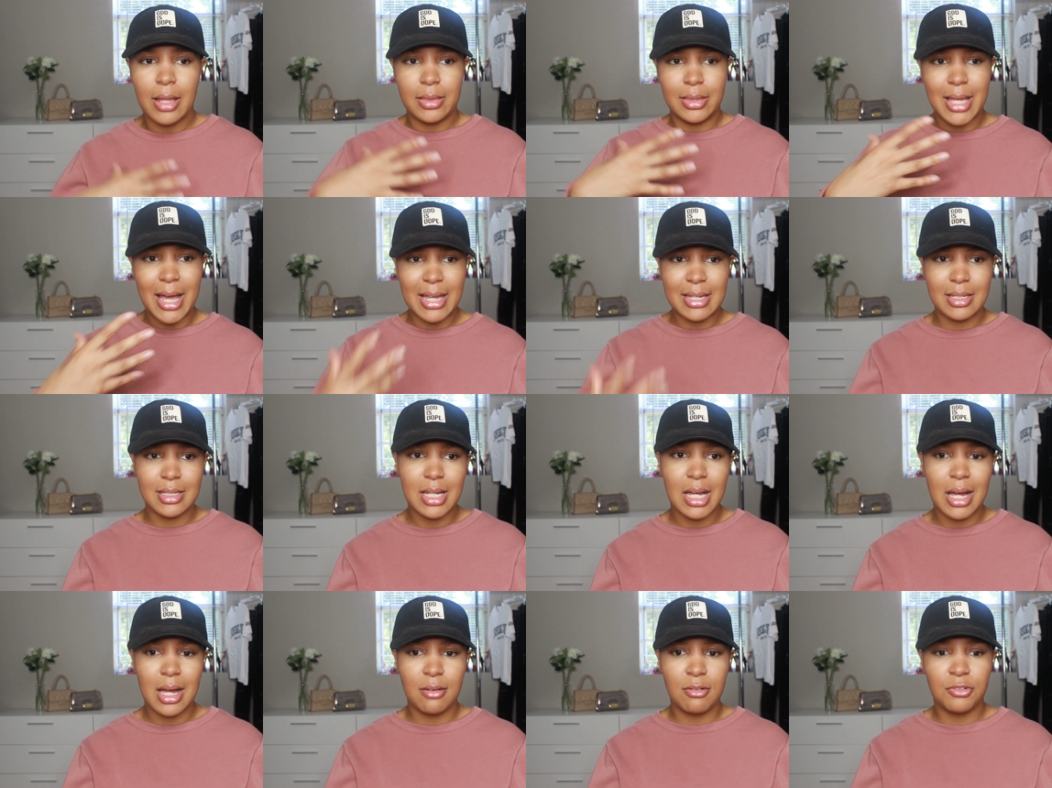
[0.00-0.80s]
that's
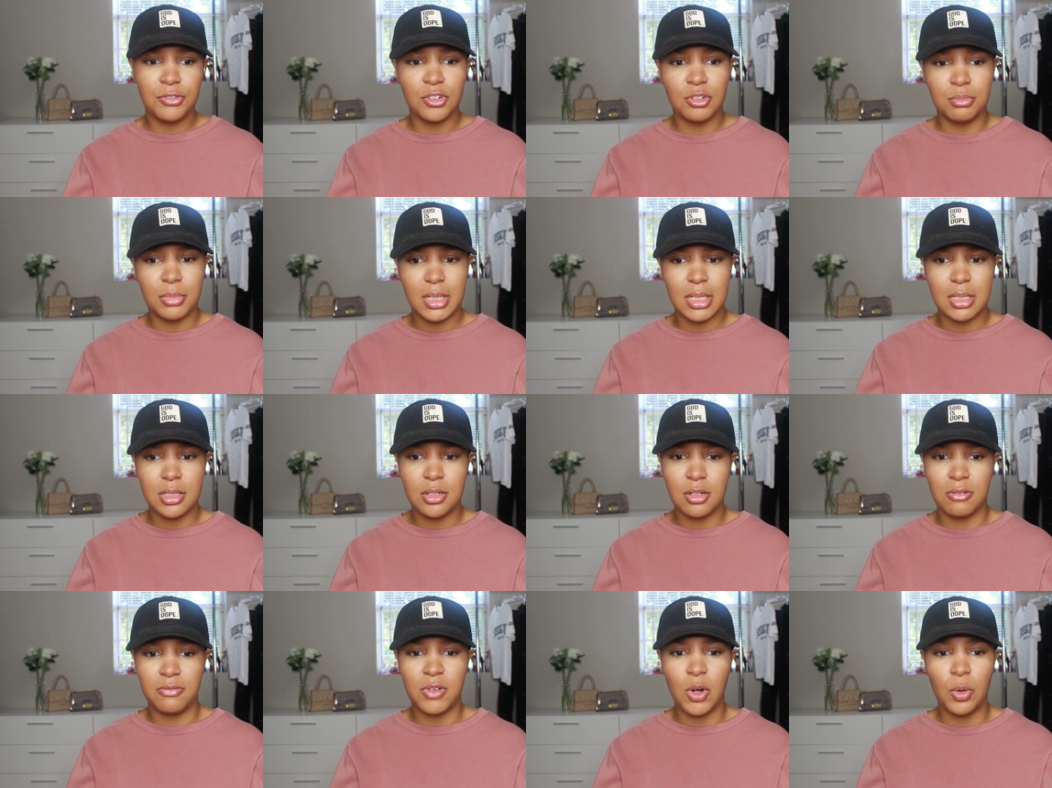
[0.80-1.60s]
time for me
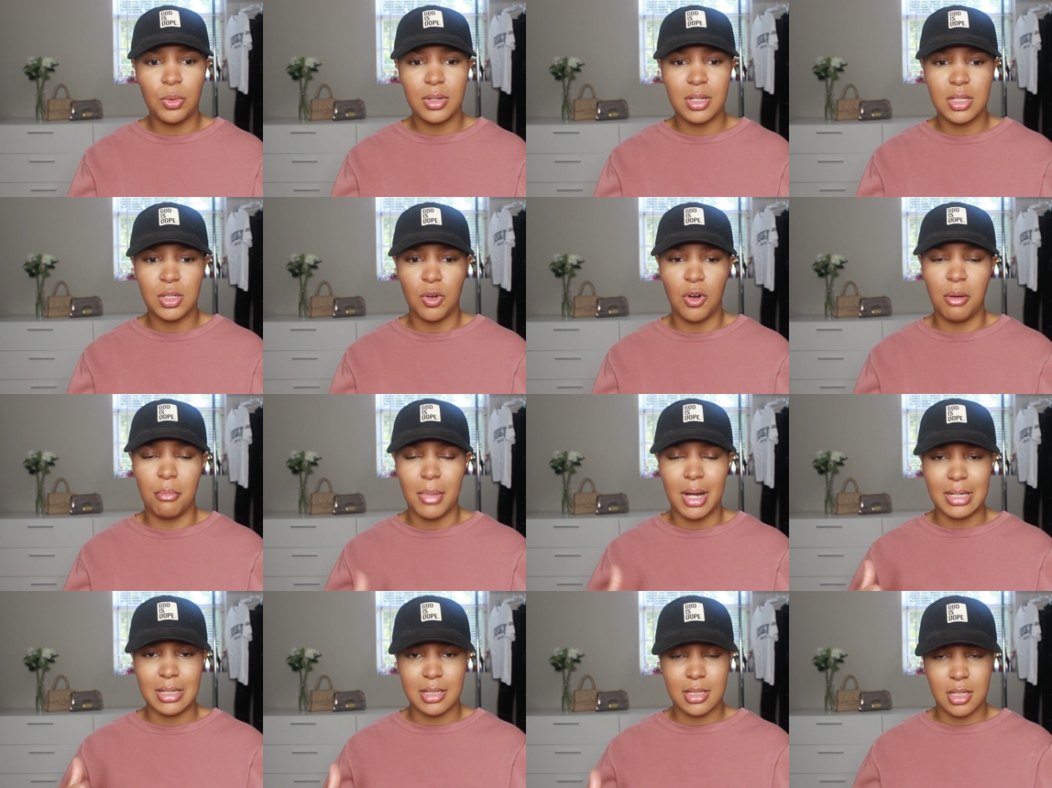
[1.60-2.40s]
to focus on
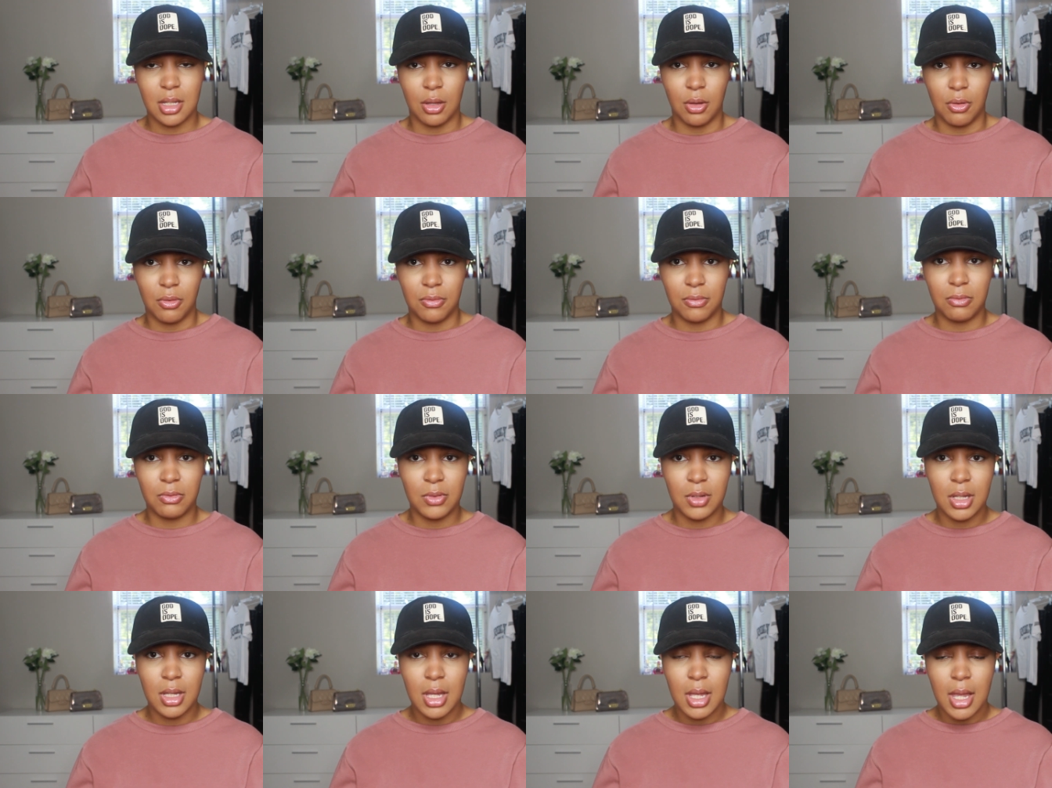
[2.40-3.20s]
myself
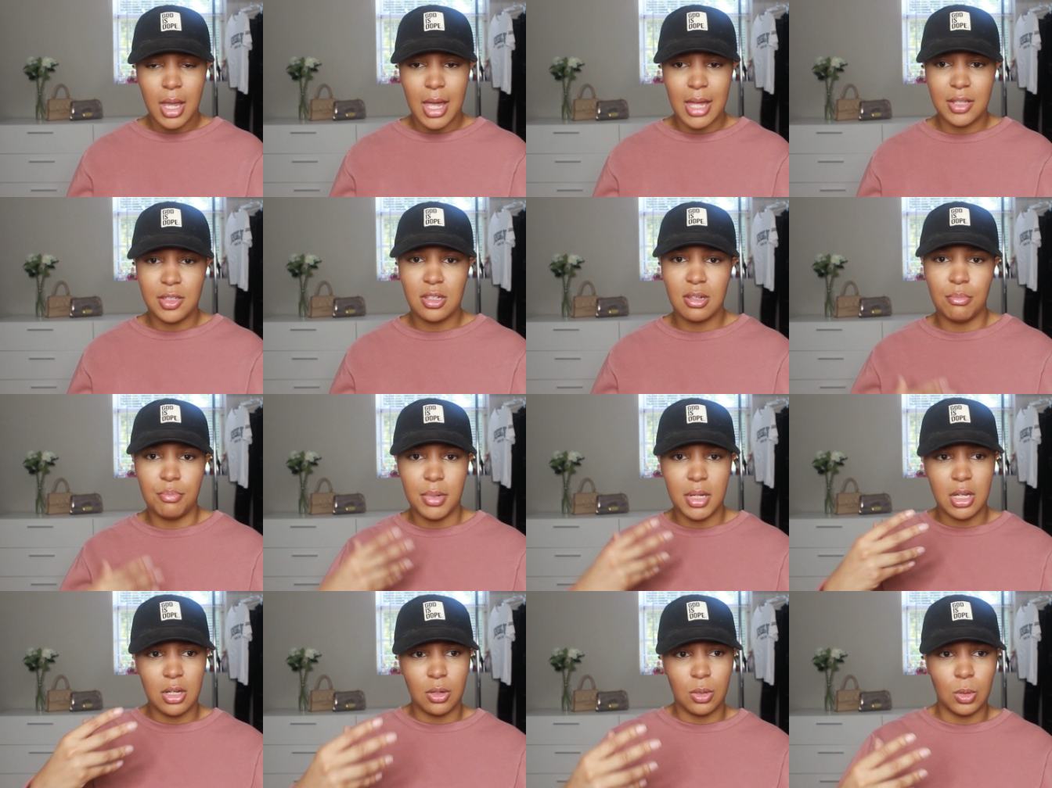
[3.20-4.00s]
and to
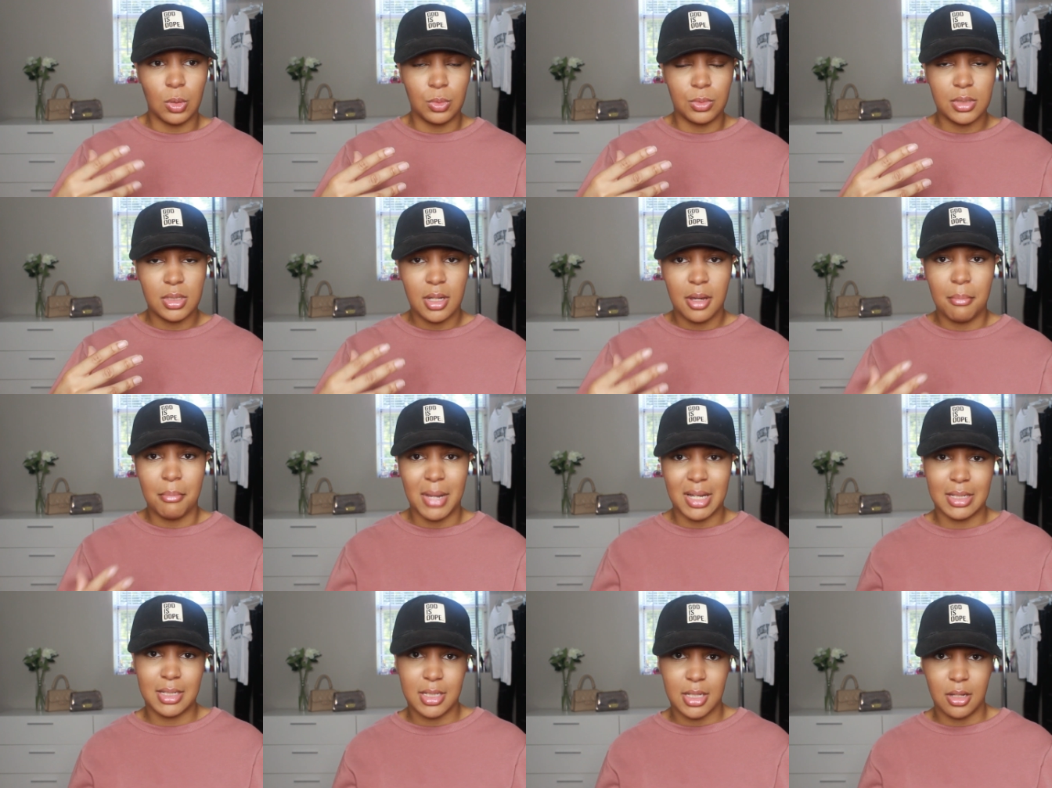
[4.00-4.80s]
build
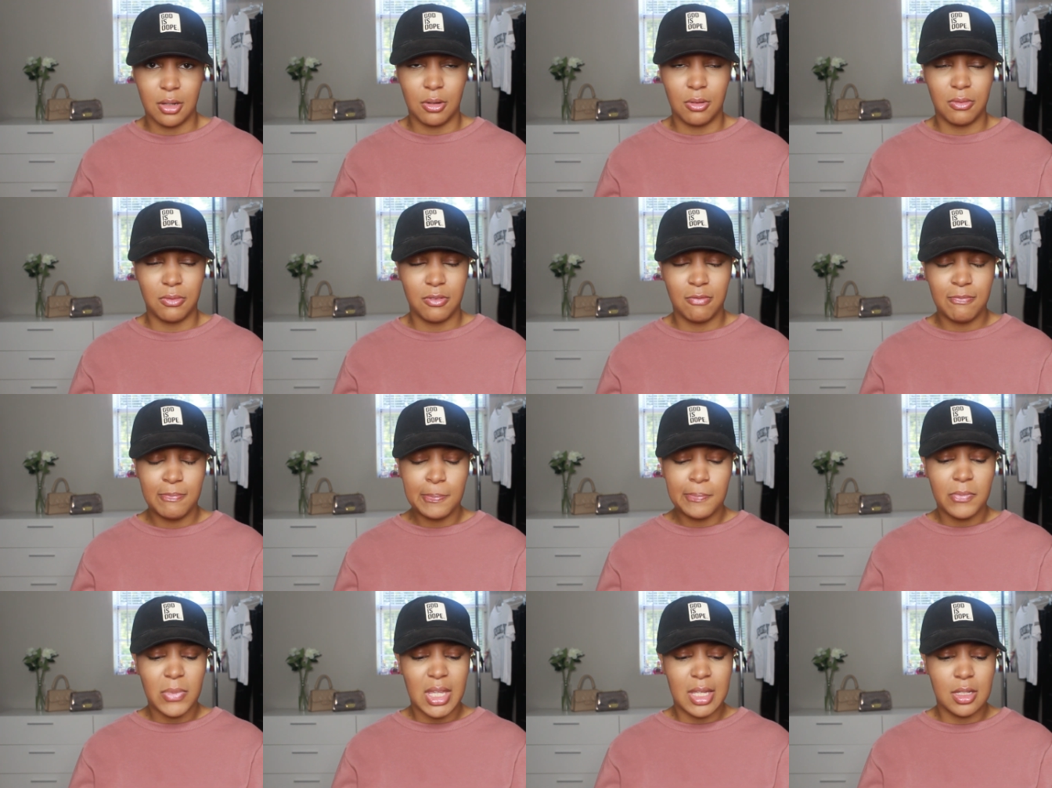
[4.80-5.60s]
myself.
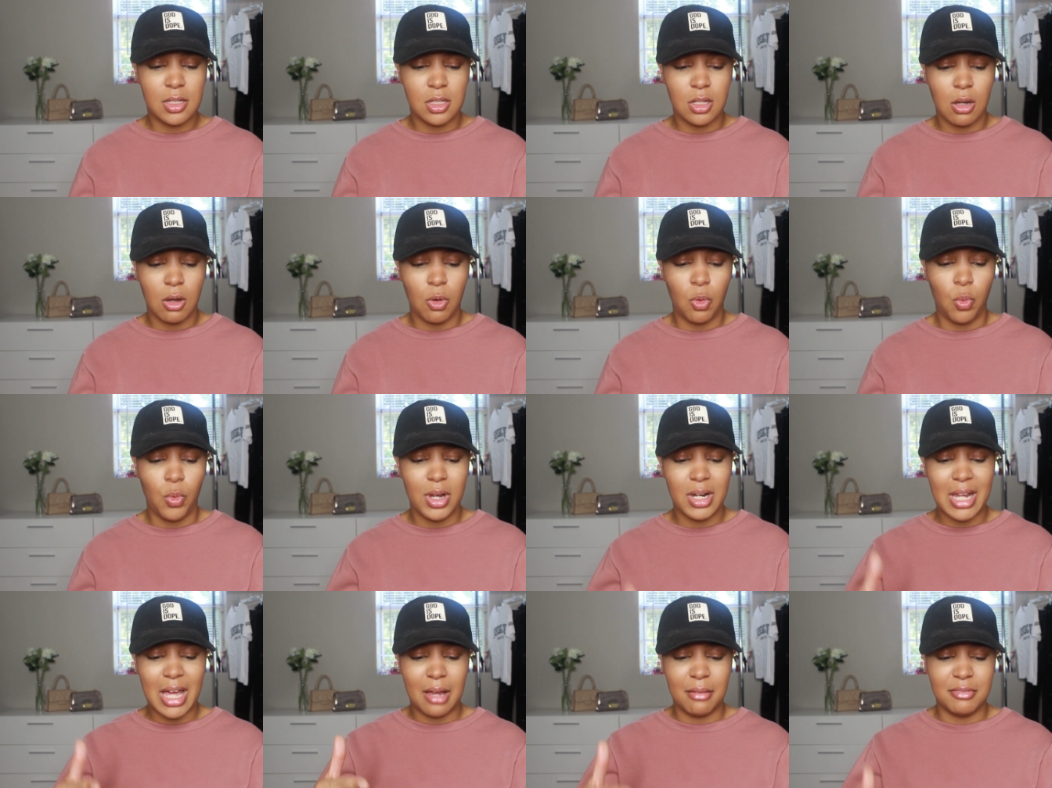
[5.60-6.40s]
And so
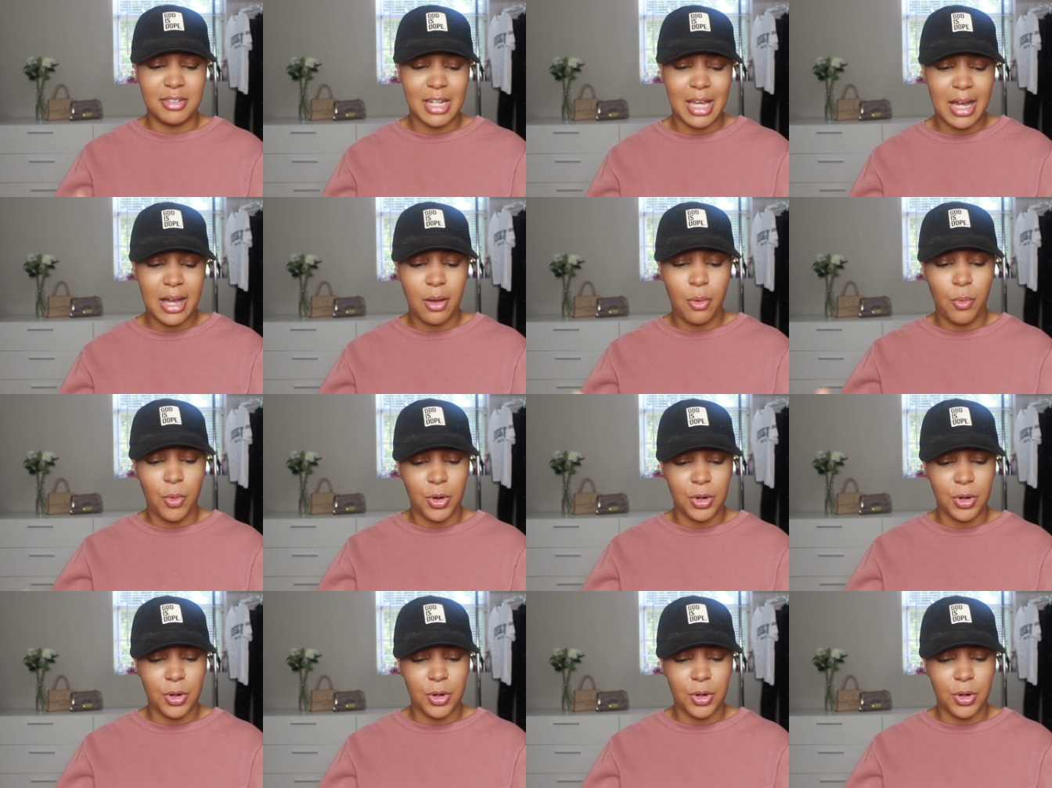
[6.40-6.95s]
when I'm not